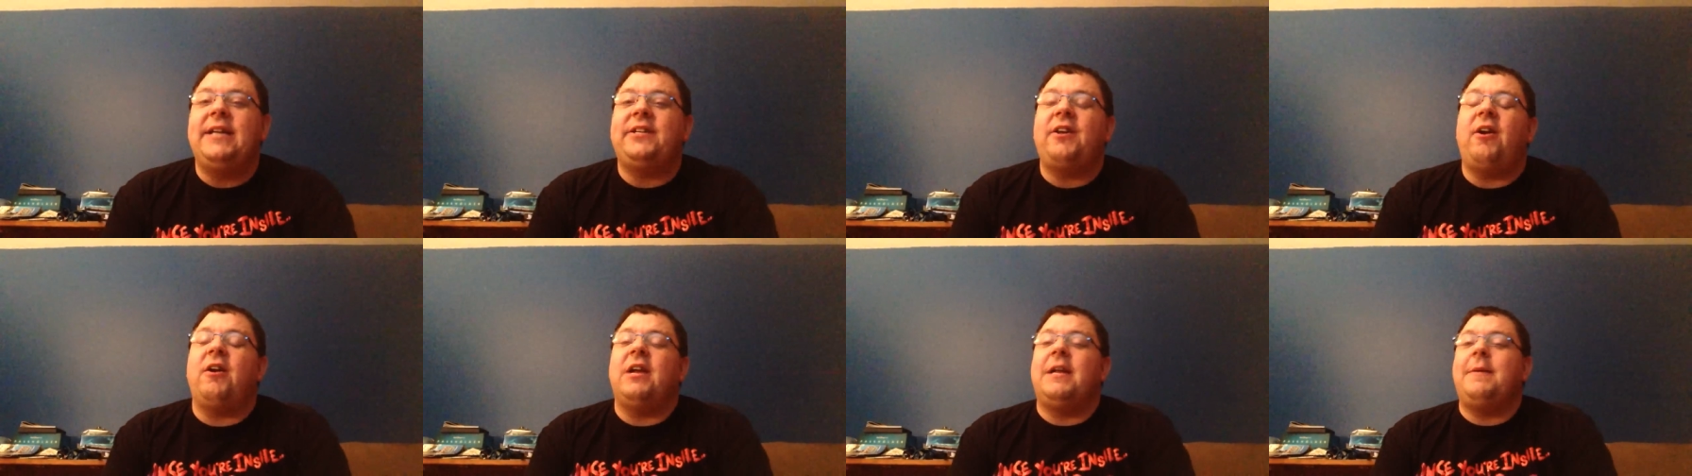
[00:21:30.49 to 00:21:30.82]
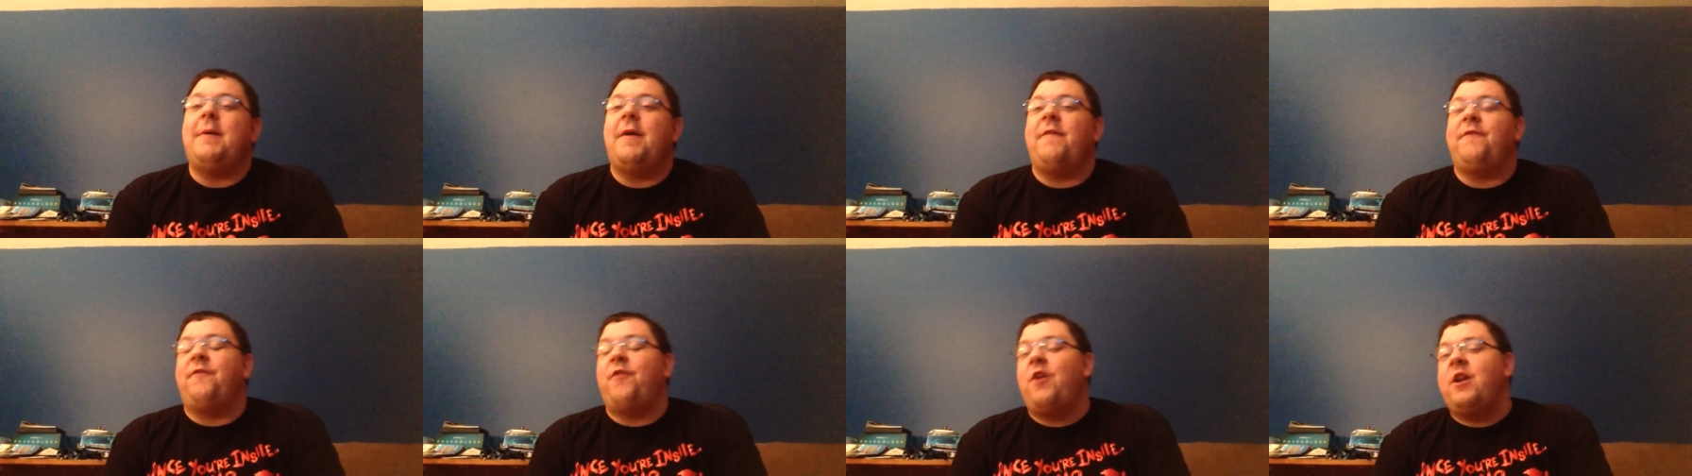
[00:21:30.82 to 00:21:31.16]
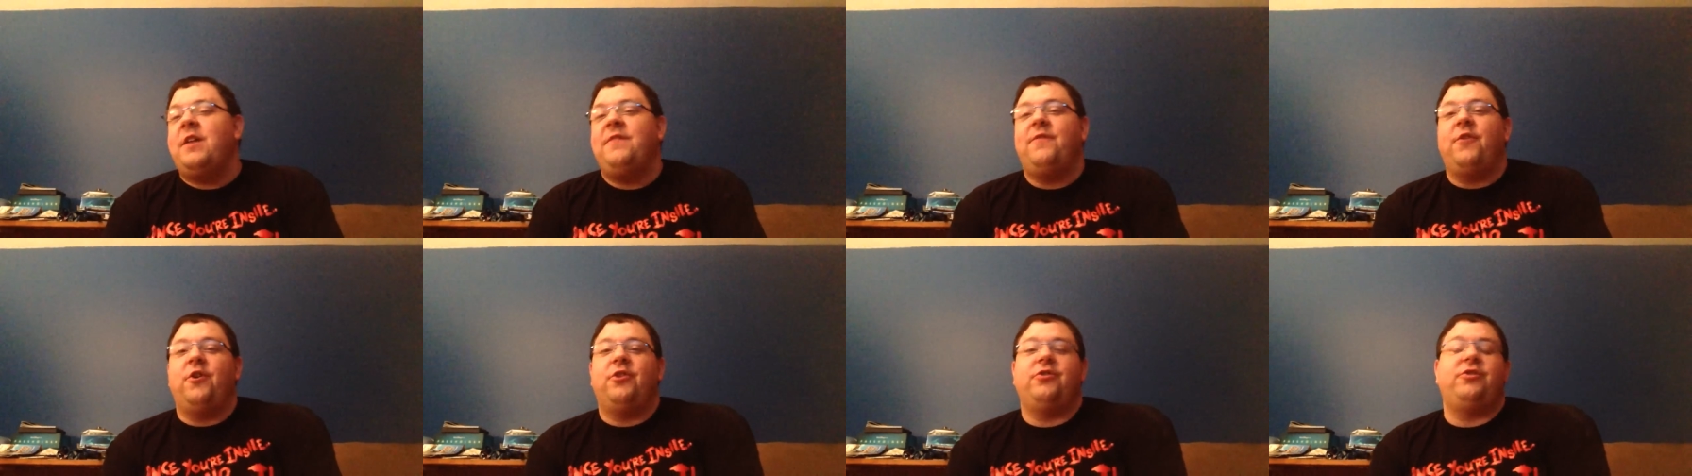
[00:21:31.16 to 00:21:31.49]
talking about
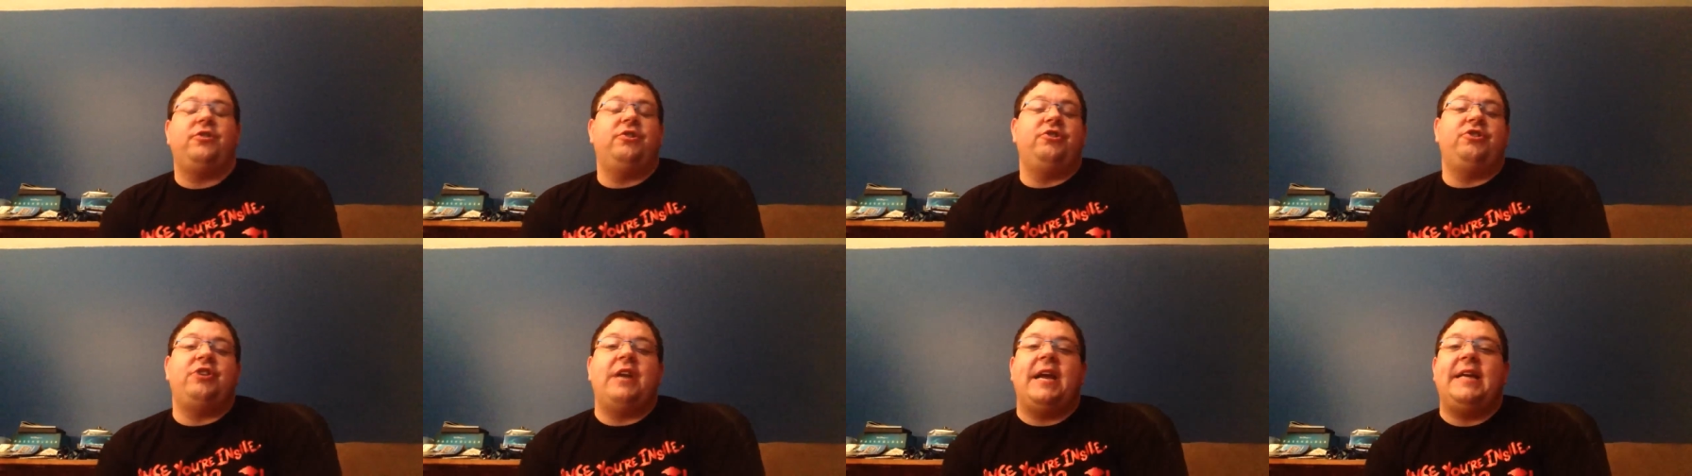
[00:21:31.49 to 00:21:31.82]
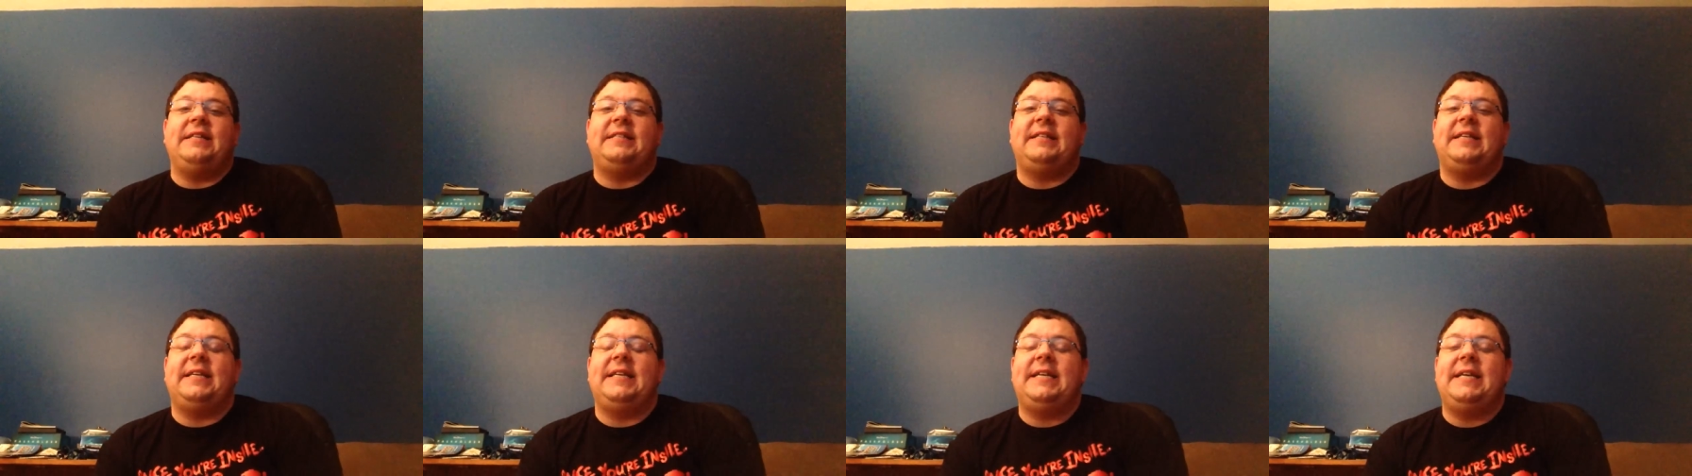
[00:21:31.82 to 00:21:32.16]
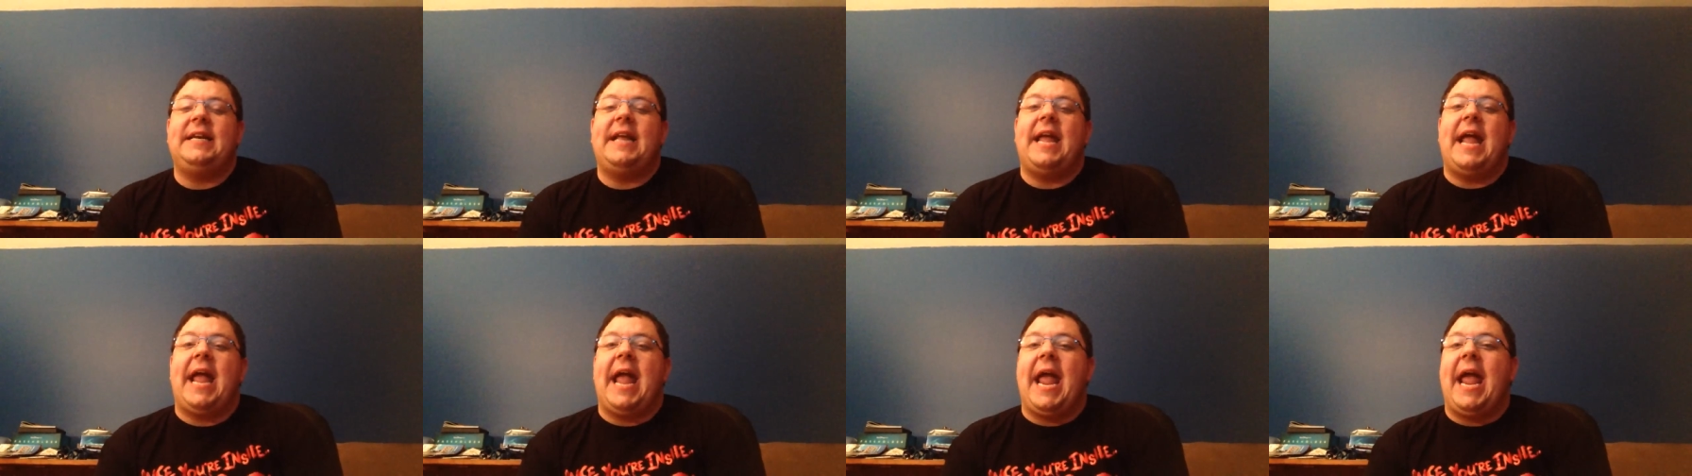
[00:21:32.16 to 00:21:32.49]
Freddy versus Jason
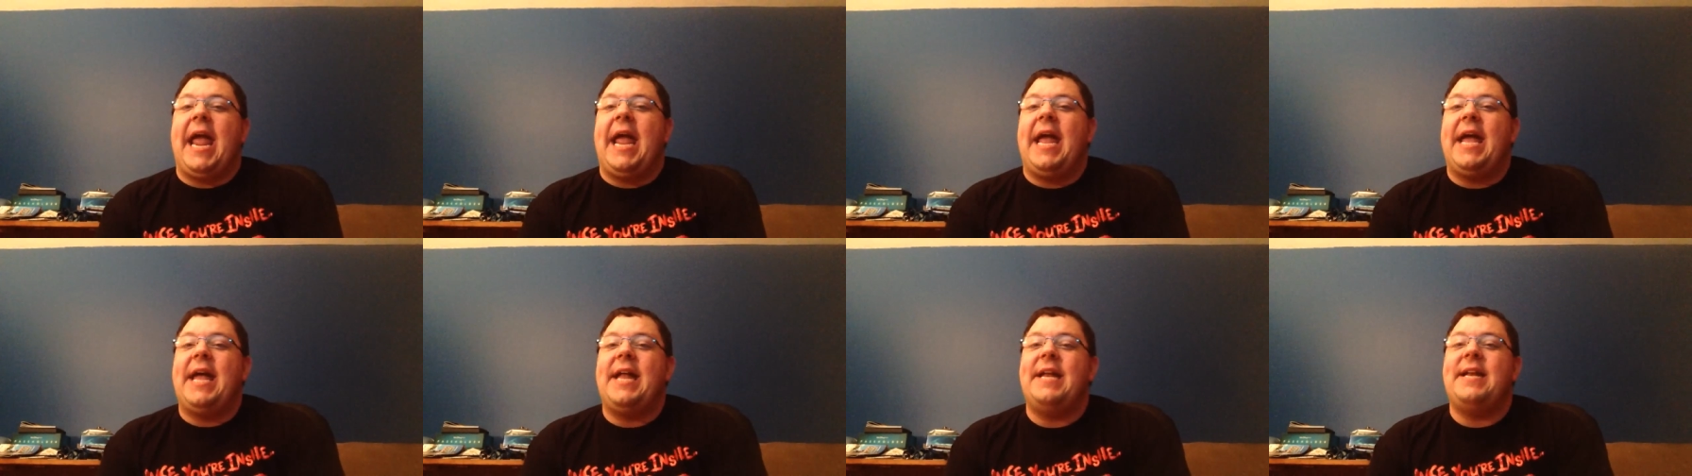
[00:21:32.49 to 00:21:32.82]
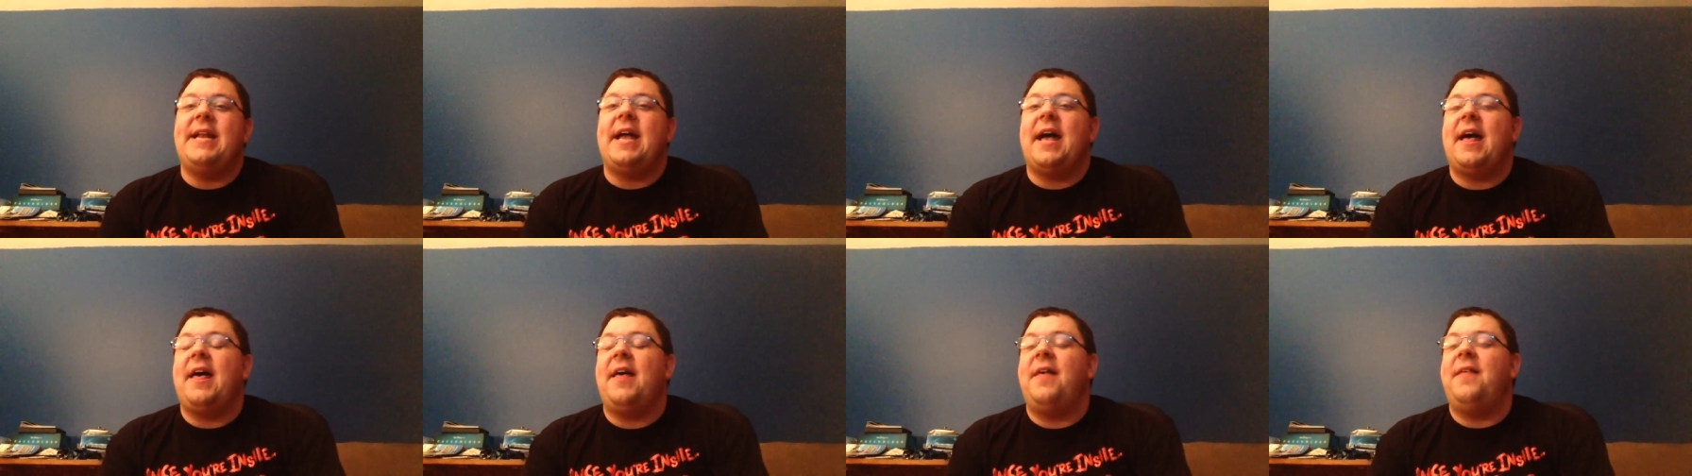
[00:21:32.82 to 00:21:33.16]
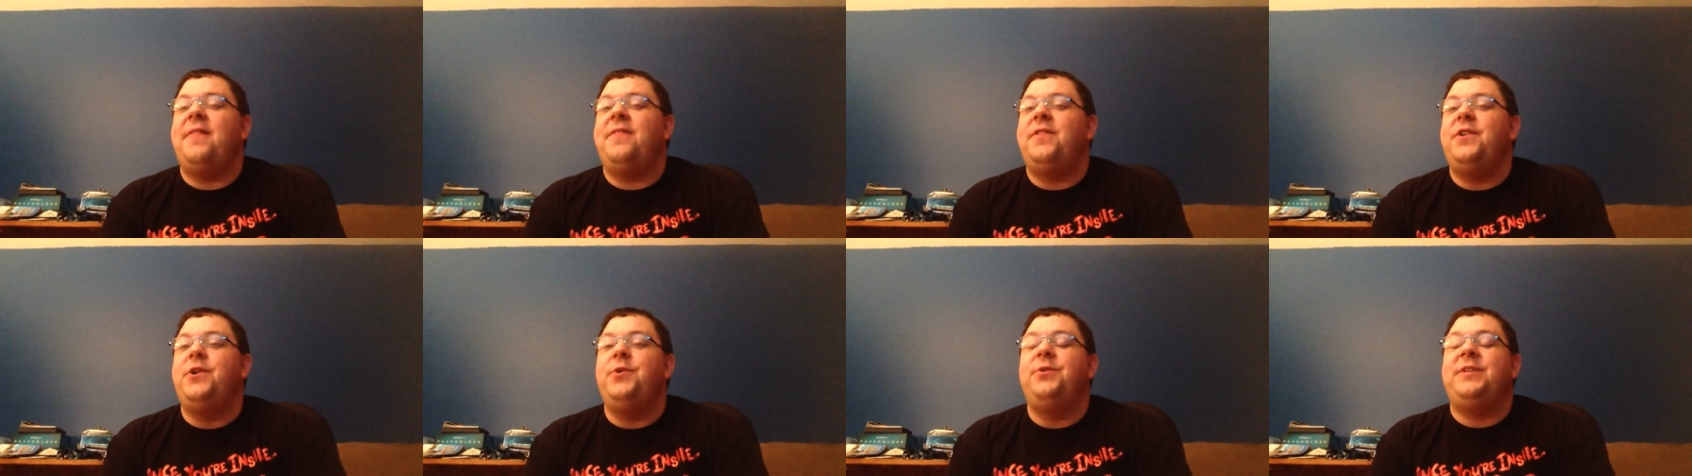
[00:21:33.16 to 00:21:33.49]
and uh,
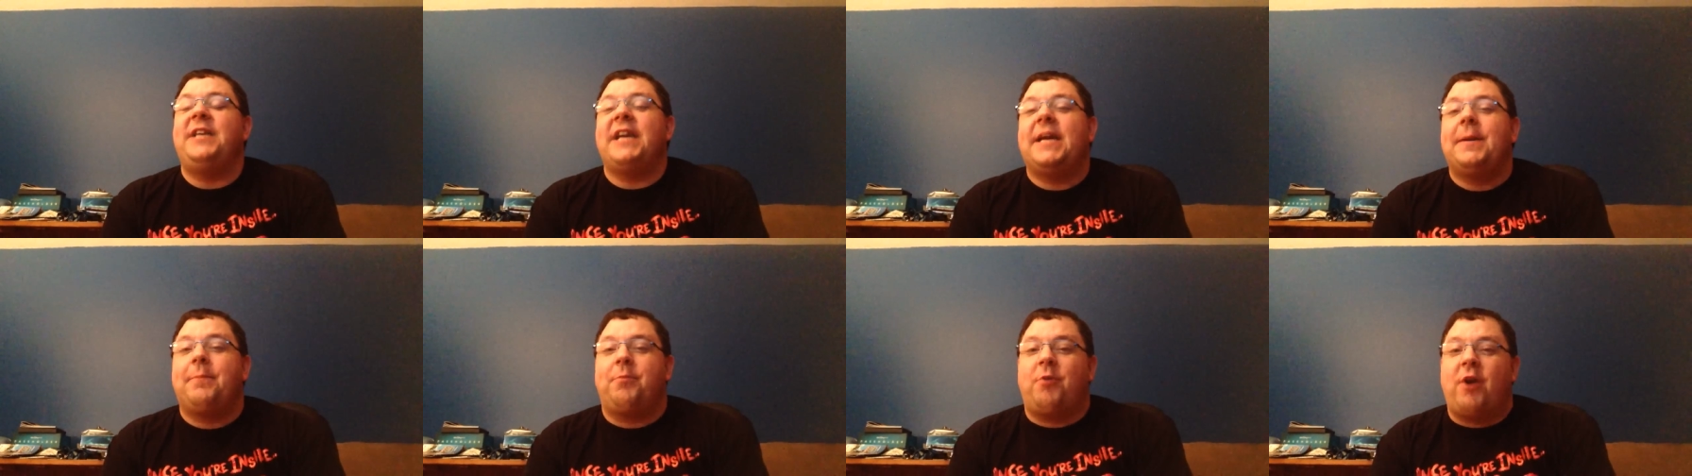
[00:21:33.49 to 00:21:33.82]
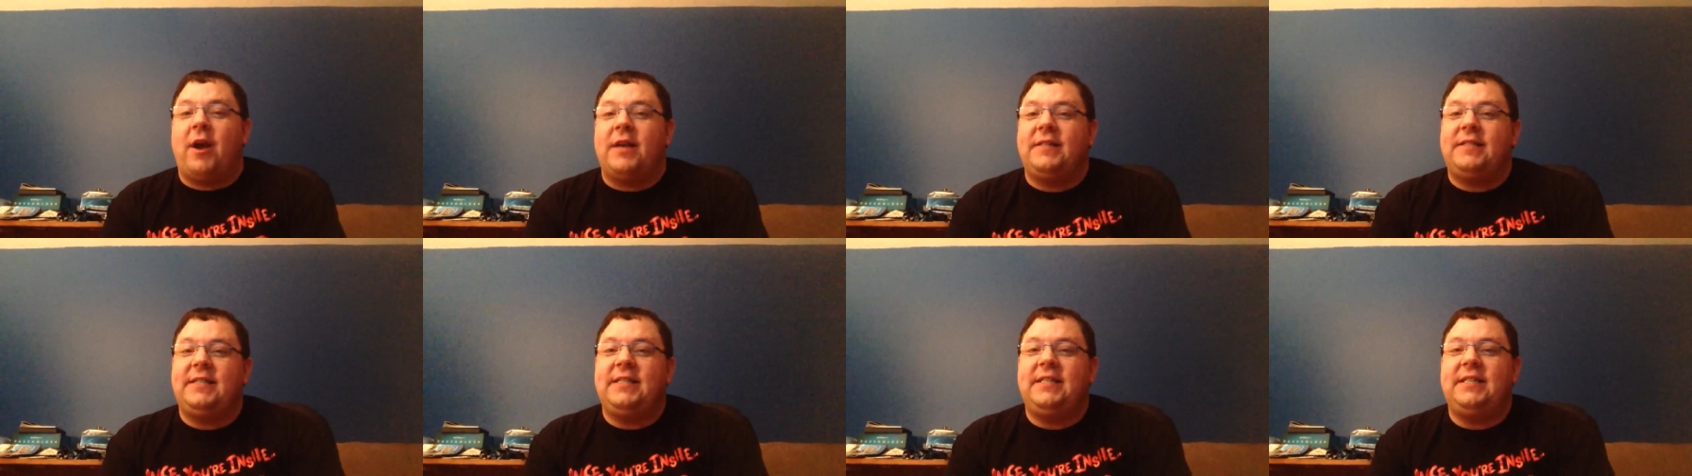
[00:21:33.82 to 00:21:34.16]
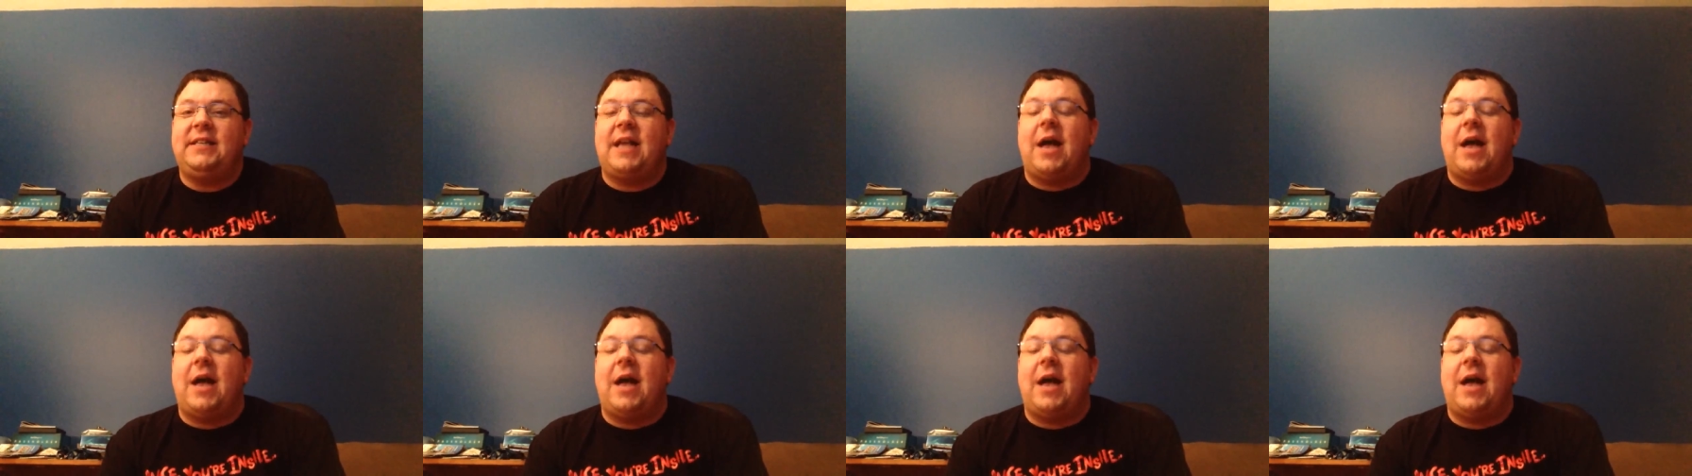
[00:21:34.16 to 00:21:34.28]
the new ticket prices.